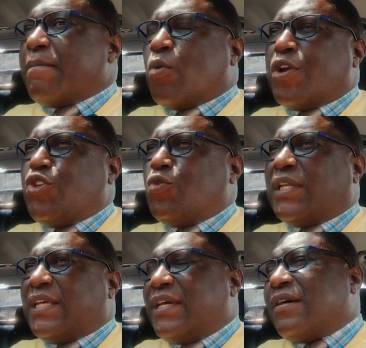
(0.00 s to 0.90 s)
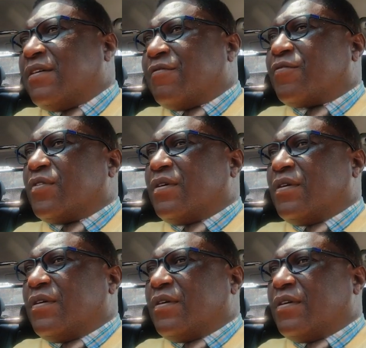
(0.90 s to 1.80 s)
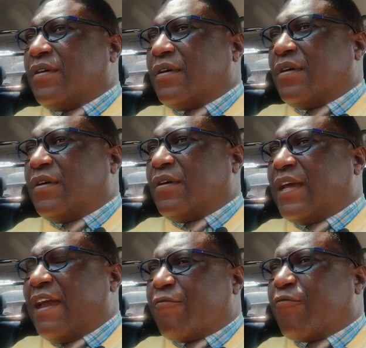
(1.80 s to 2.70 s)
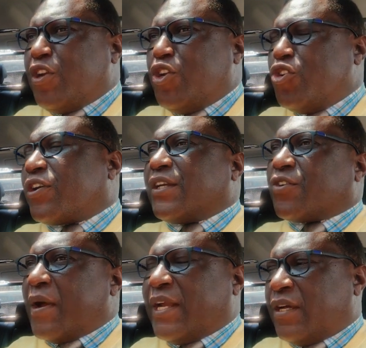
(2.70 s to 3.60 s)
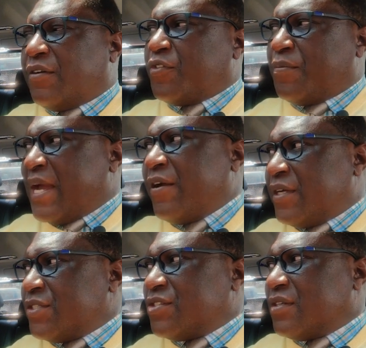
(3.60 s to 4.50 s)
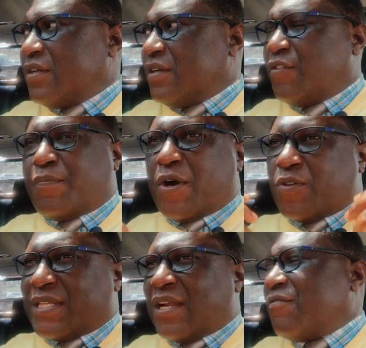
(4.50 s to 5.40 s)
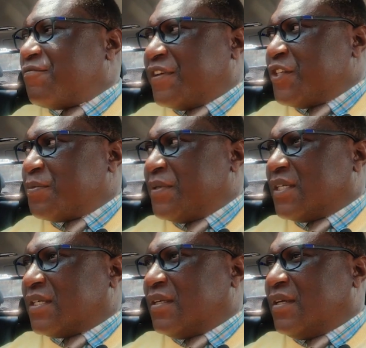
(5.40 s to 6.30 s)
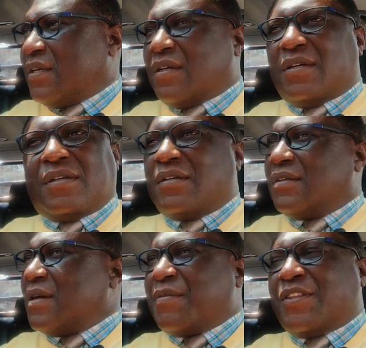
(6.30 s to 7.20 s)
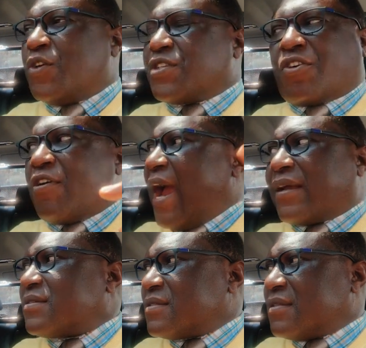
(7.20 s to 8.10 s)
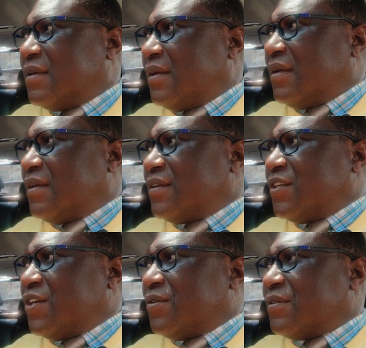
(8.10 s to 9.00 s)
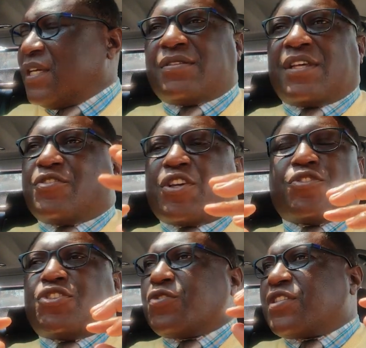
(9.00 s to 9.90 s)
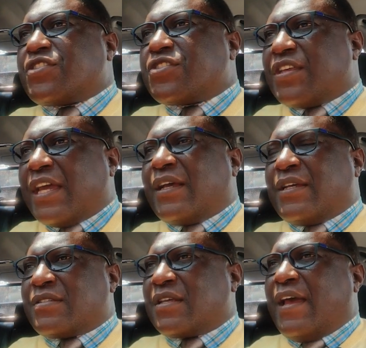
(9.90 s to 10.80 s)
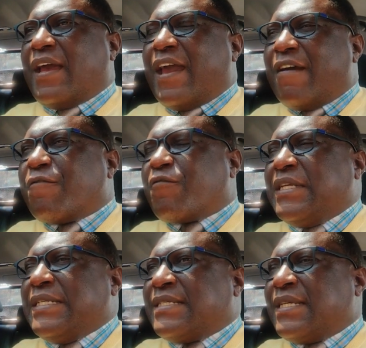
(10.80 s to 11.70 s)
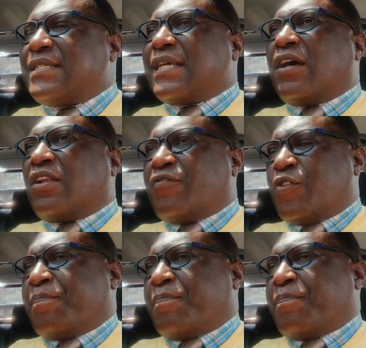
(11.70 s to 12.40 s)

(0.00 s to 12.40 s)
But when you live every nook and cranny of your marriage, if you post that on Facebook, I mean, those are cracks. You know, there's no such thing as every detail of your